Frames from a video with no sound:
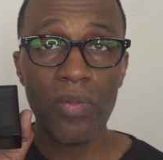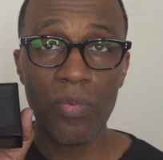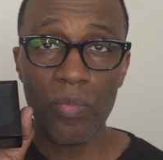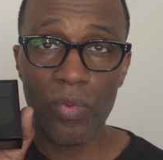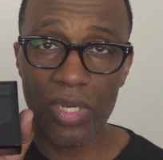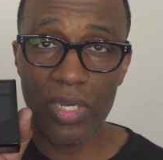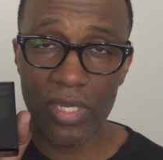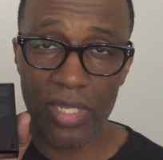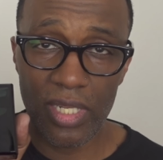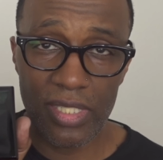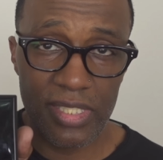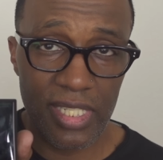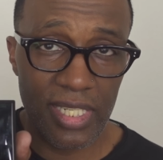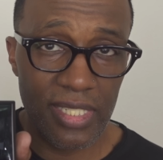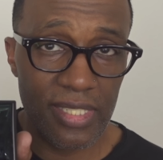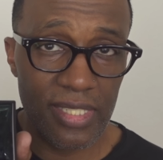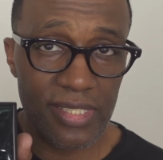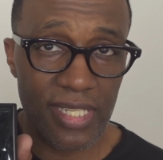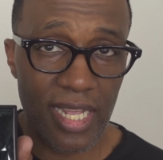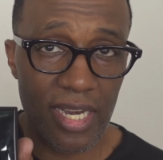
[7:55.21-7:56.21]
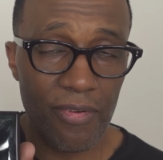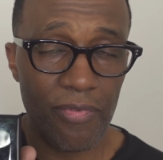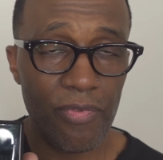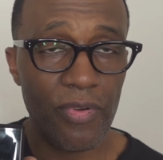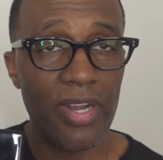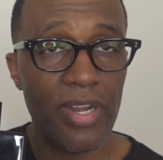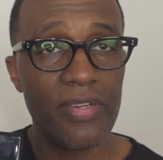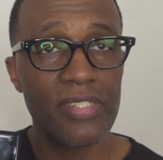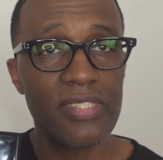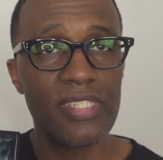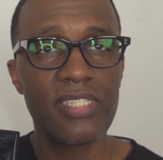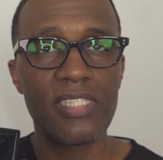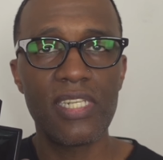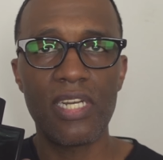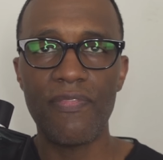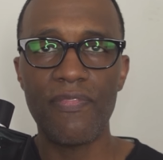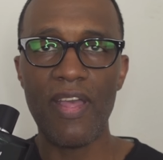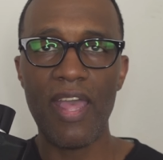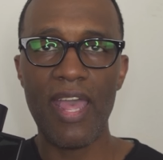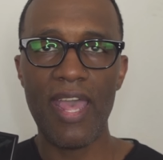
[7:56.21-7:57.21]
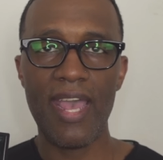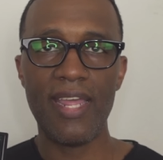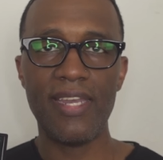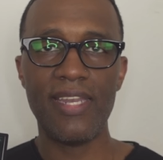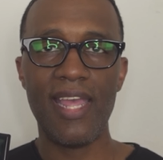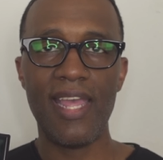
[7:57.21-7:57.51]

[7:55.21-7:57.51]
one of the 10 designer fragrances that if I had